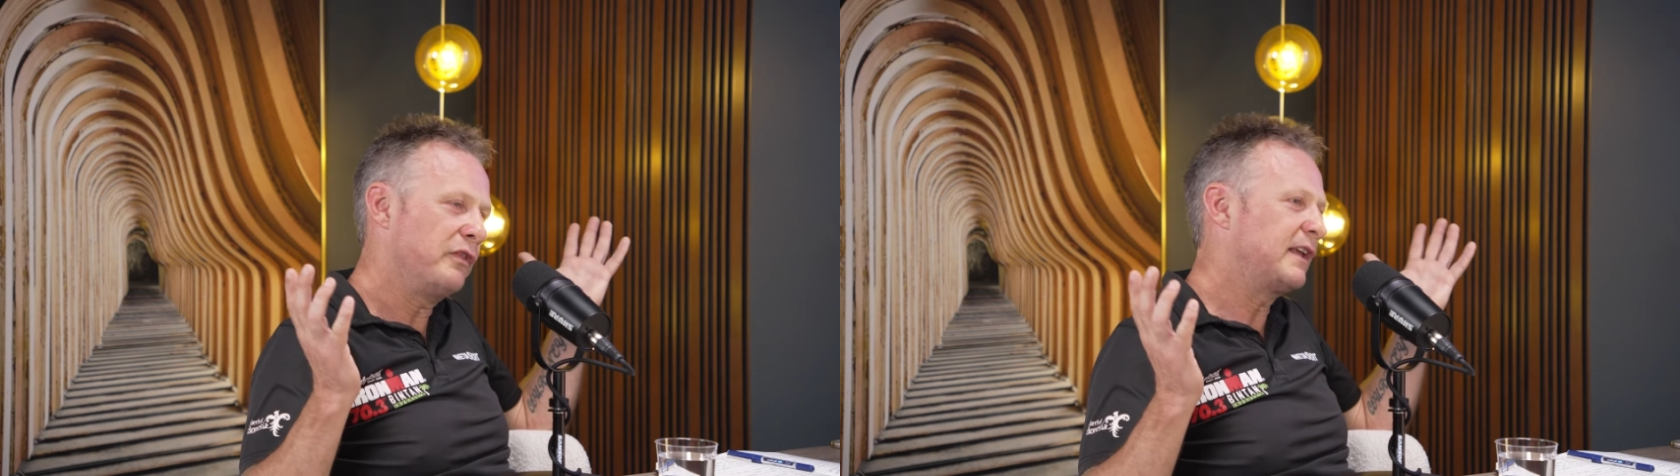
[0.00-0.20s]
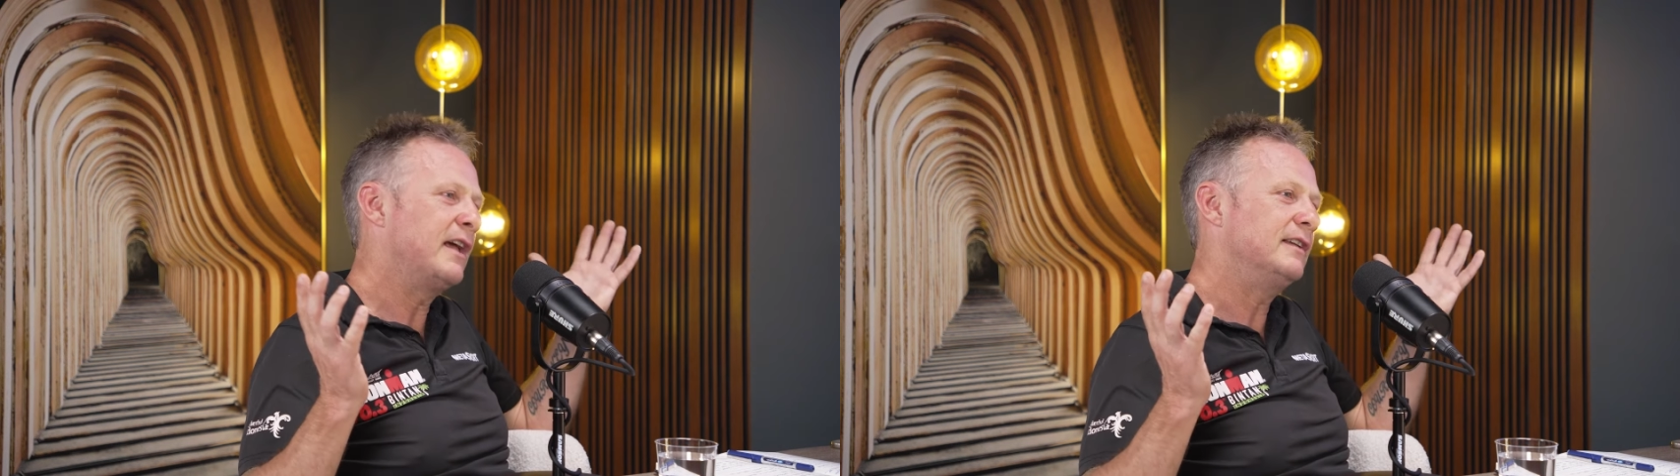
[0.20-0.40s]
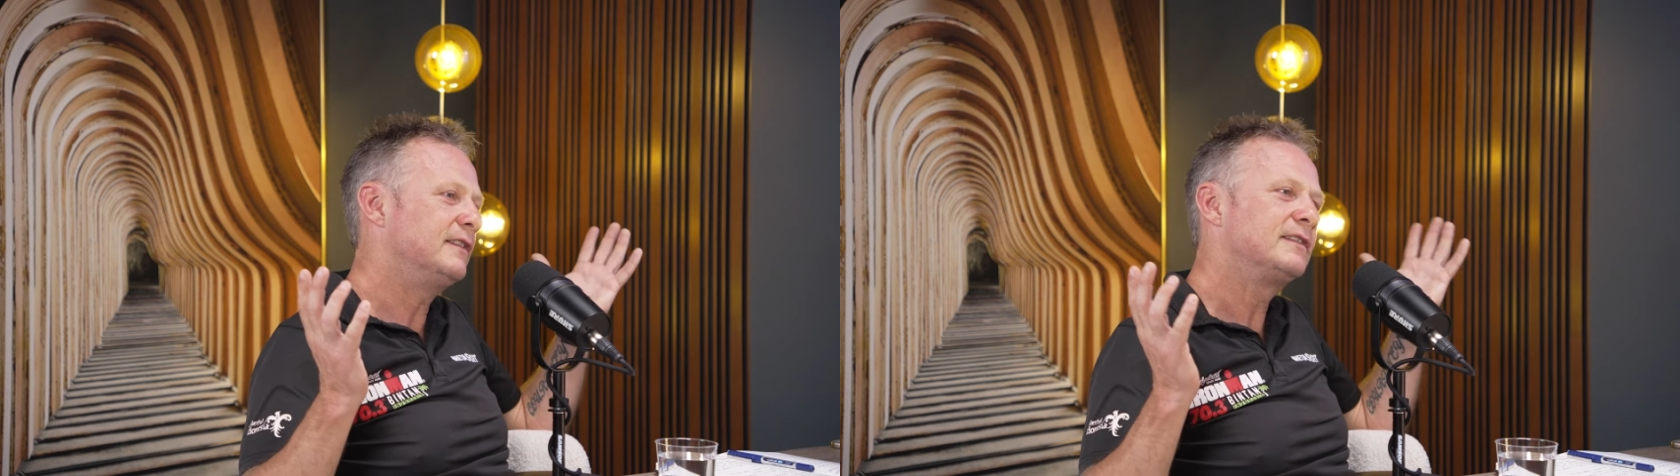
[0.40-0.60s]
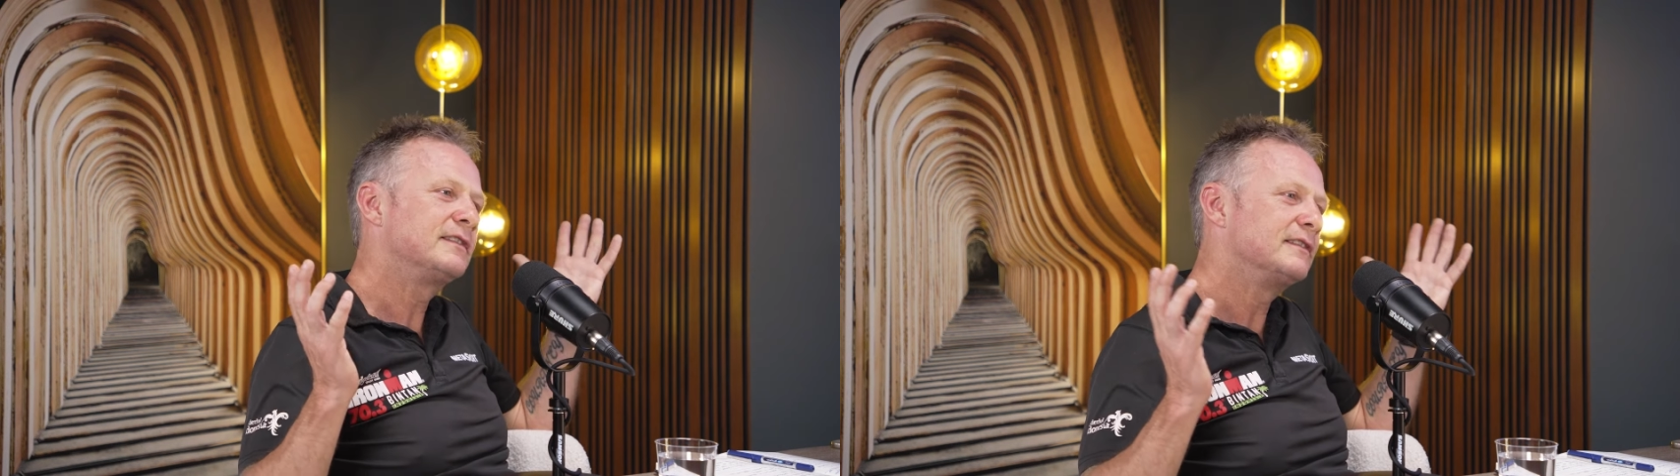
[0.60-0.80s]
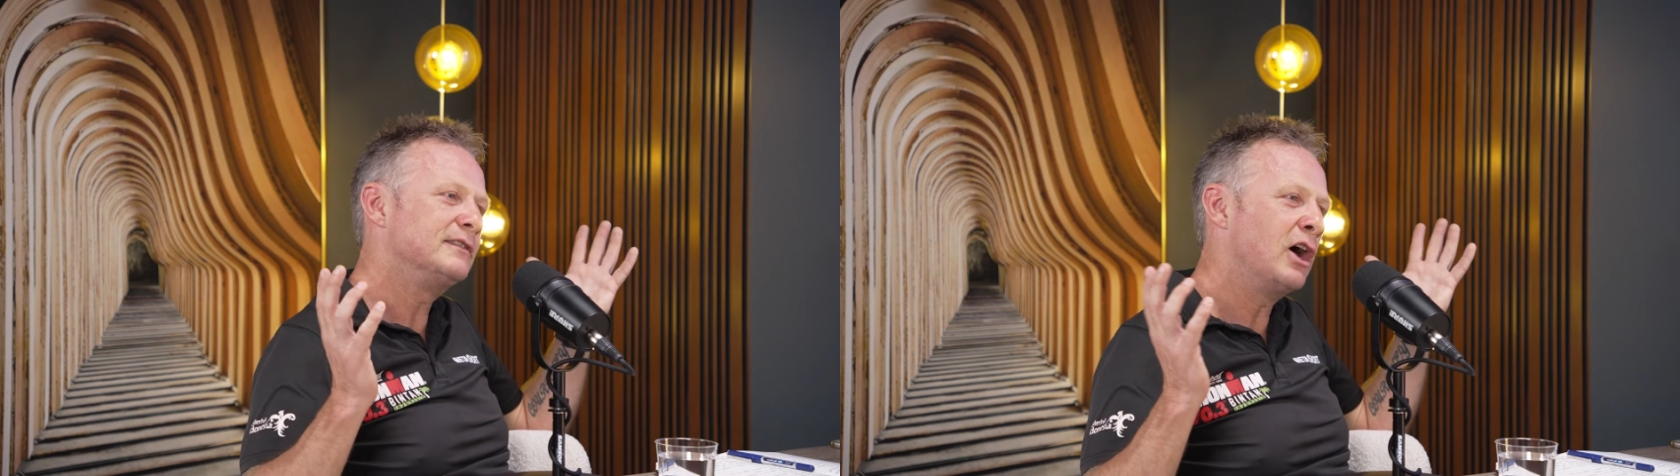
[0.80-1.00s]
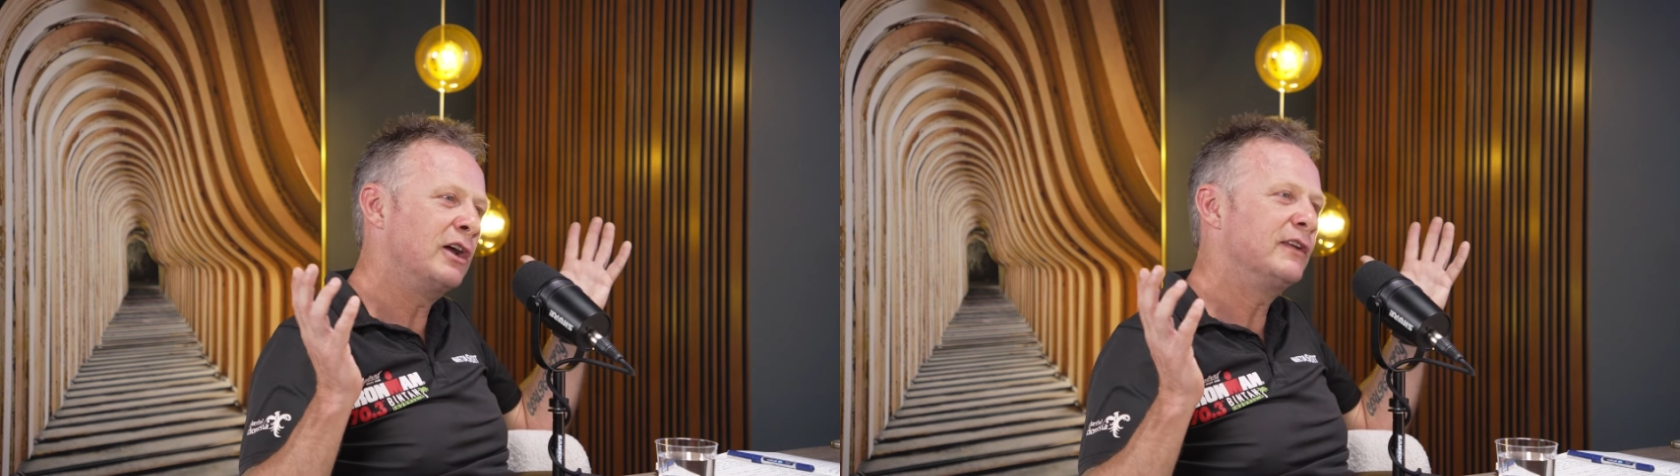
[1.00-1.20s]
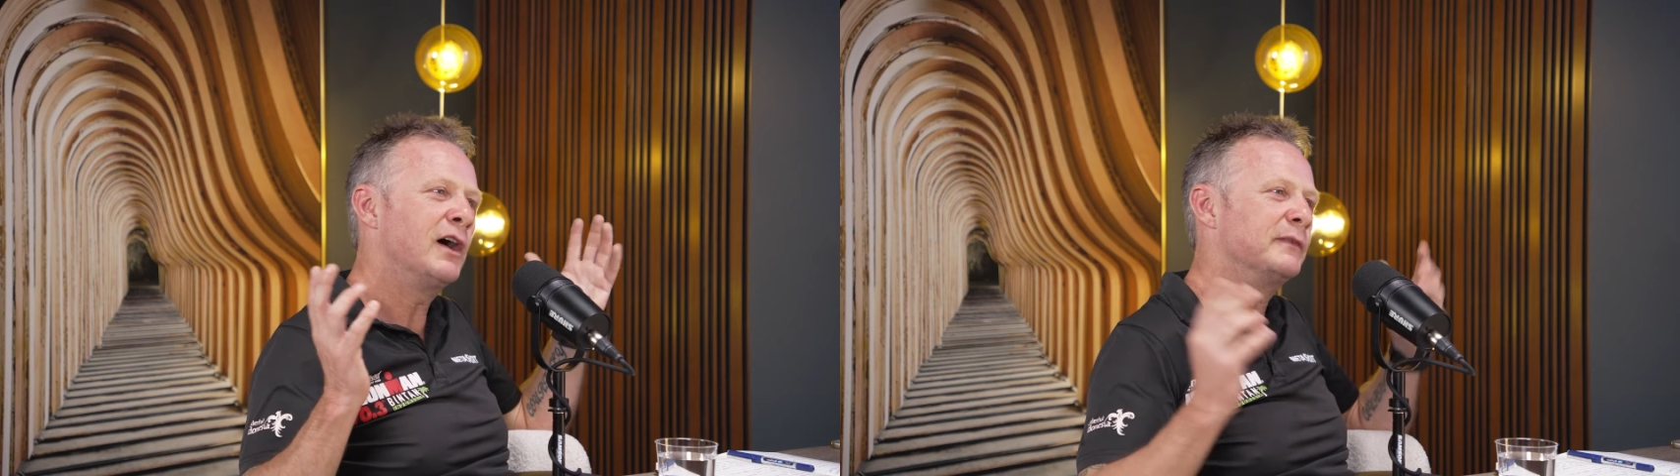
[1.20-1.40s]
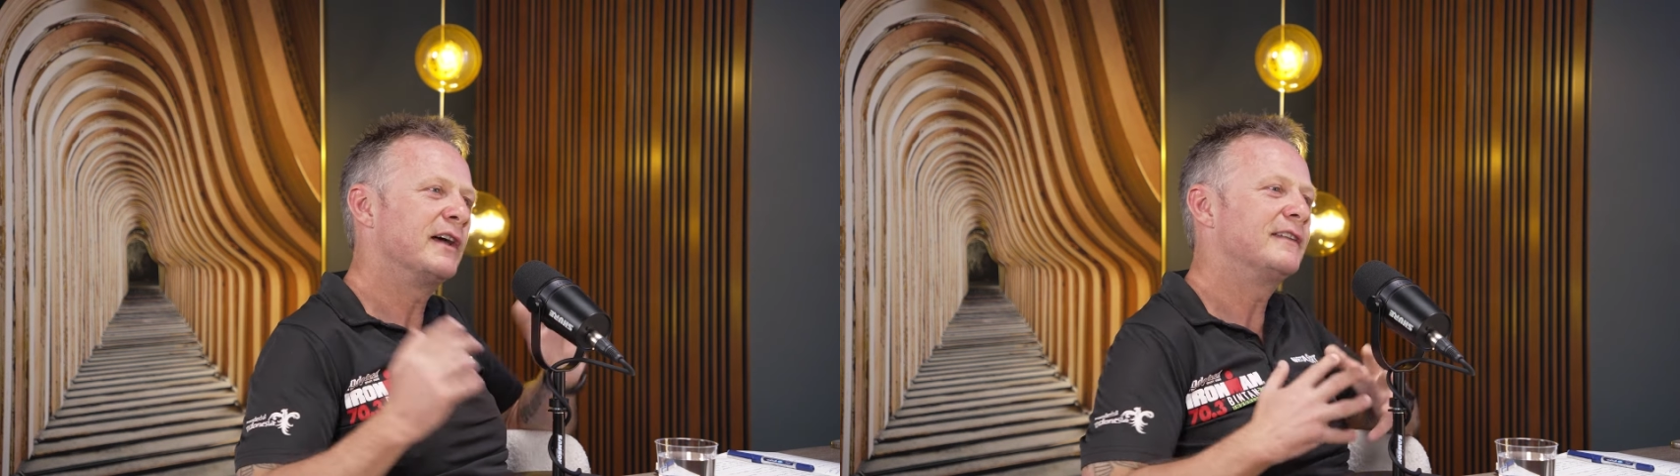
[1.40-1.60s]
the case 9
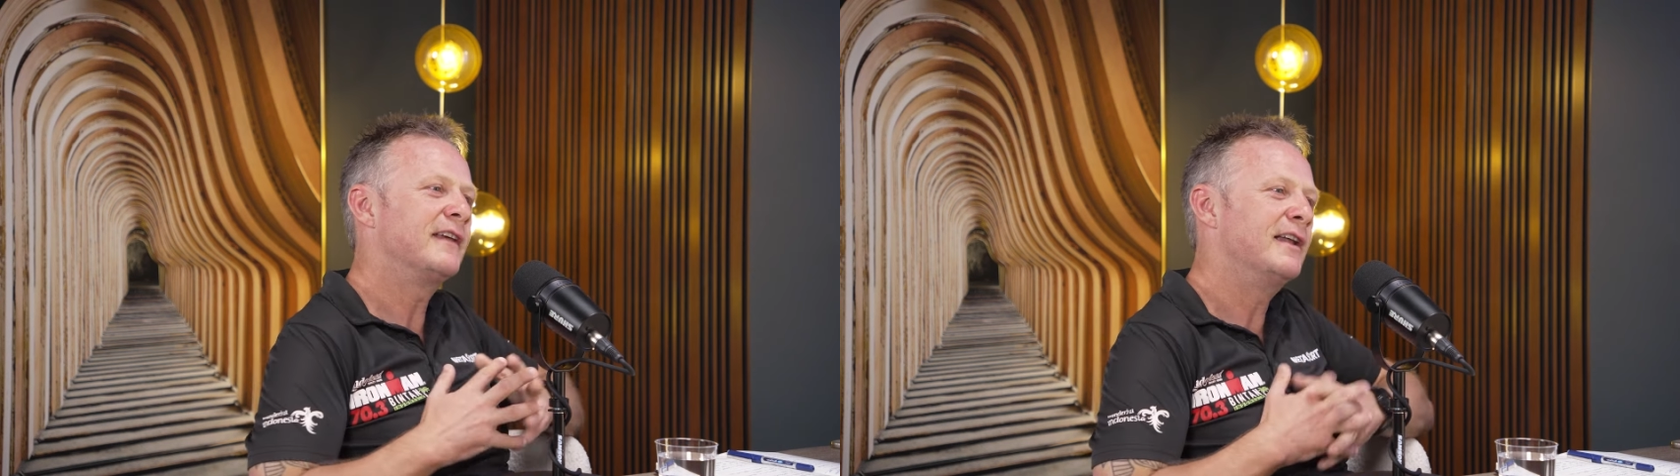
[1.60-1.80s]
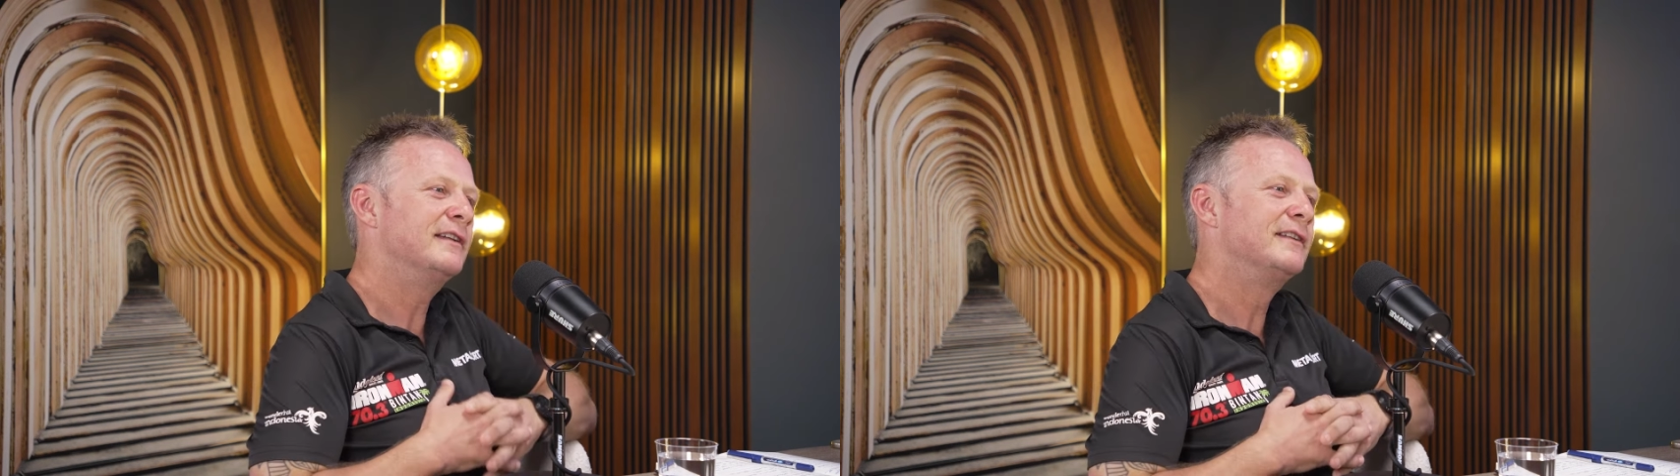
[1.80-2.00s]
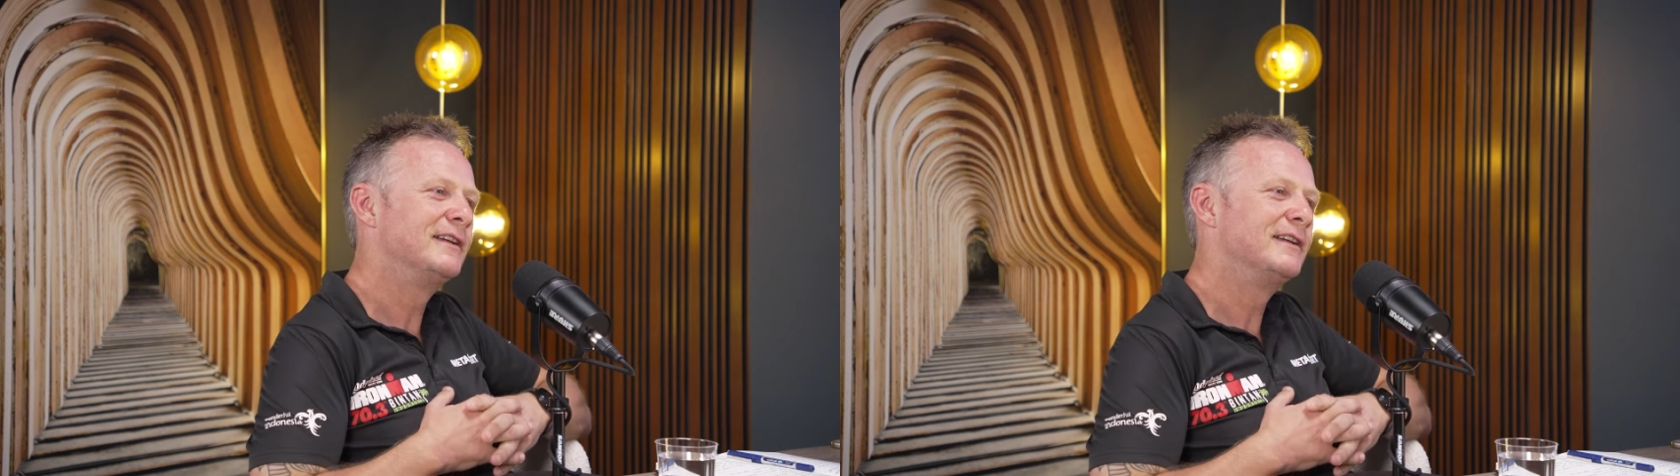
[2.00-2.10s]
times out of 10.